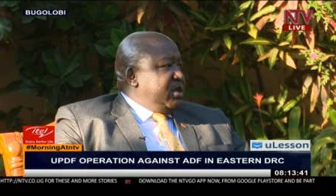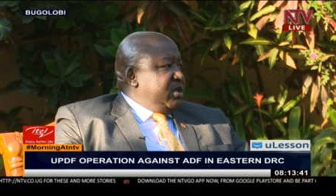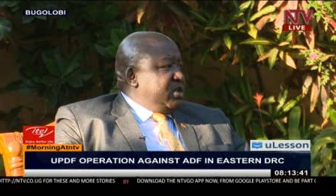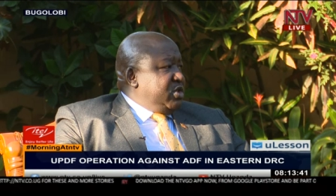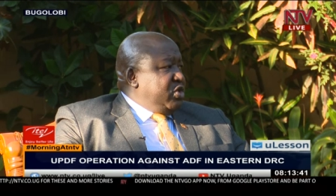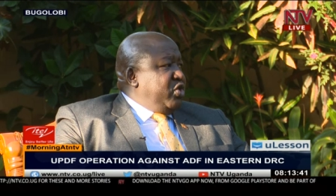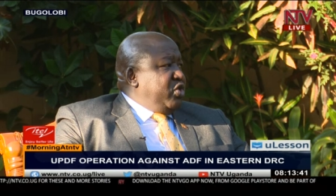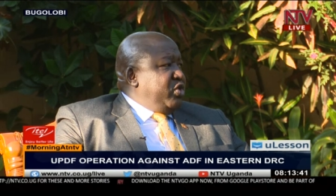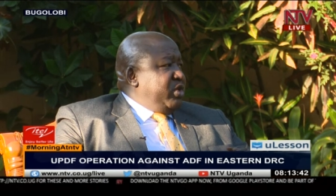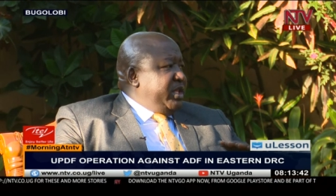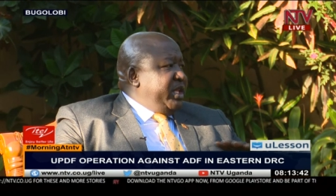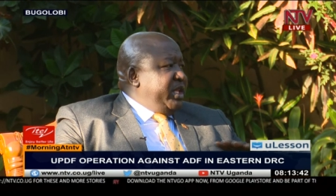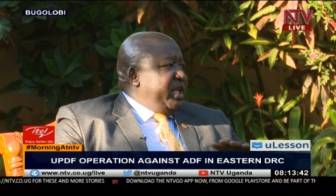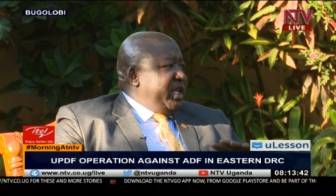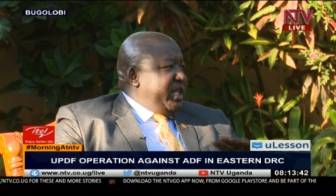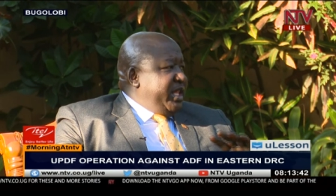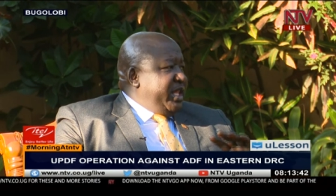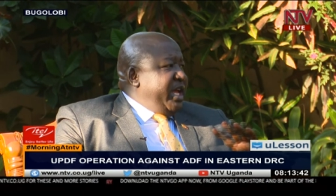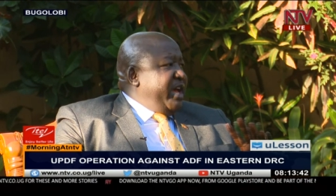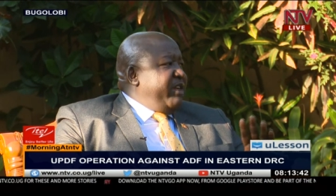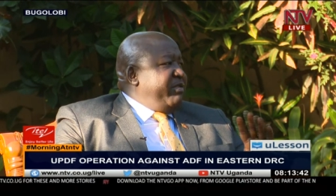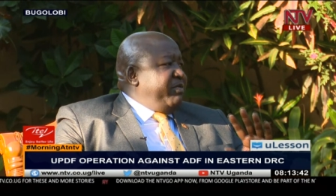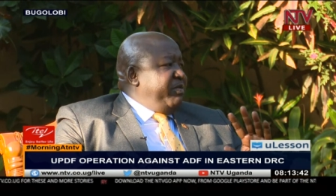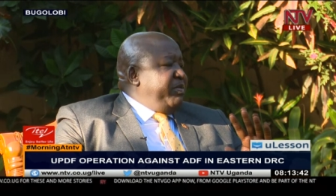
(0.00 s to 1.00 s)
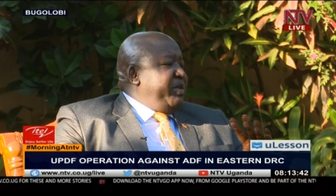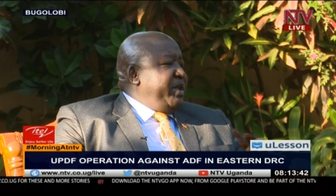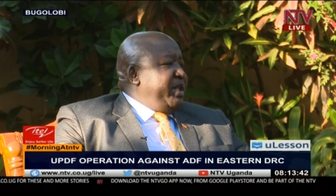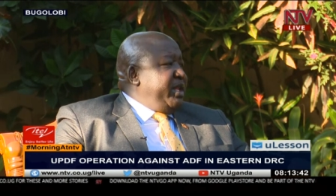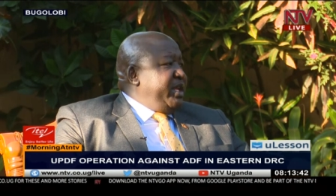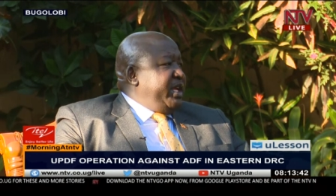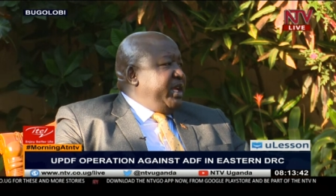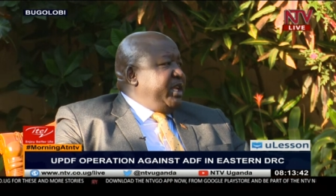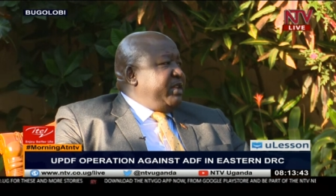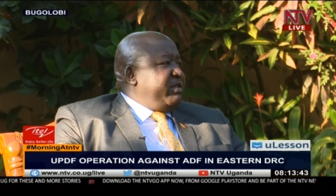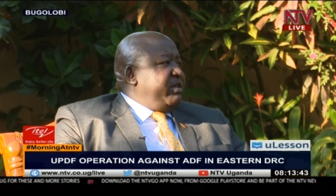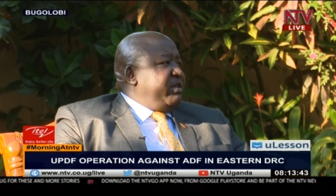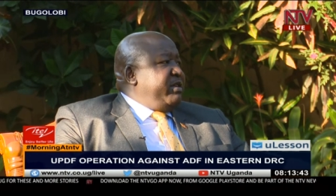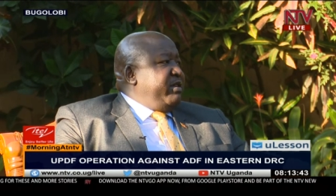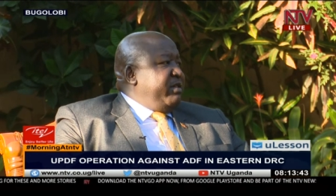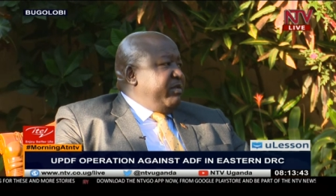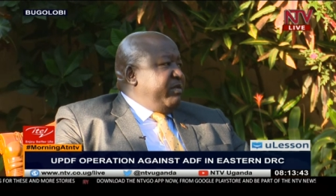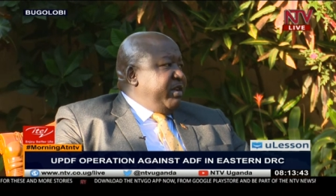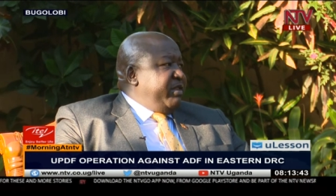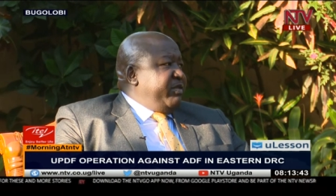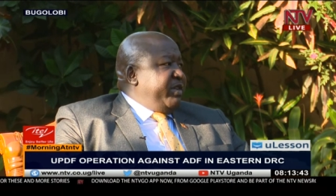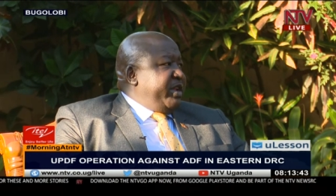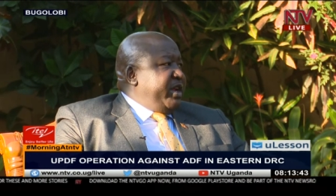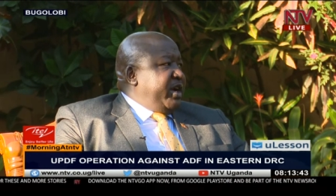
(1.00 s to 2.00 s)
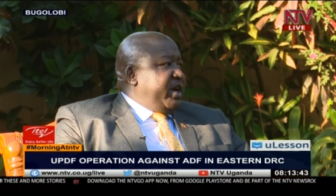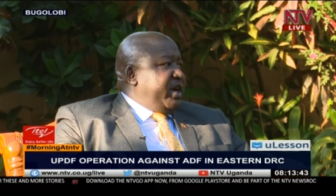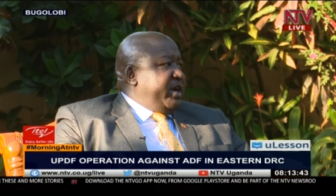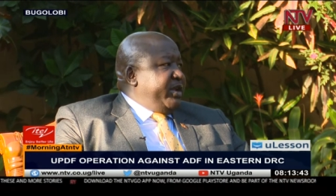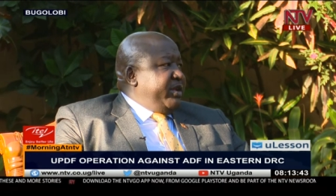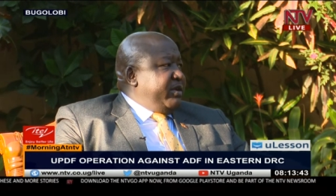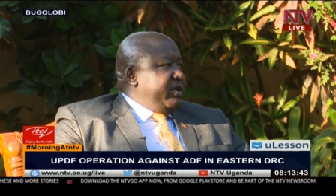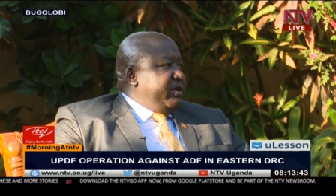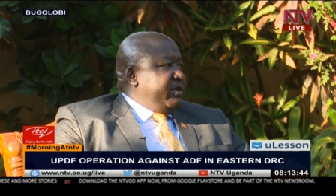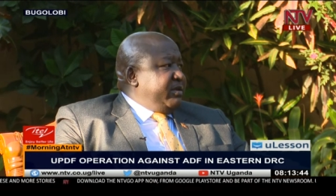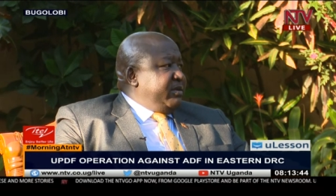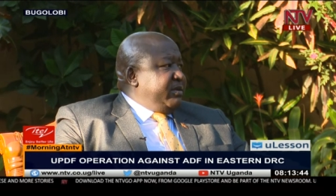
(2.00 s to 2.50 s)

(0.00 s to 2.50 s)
So th they have been hit very, very hard.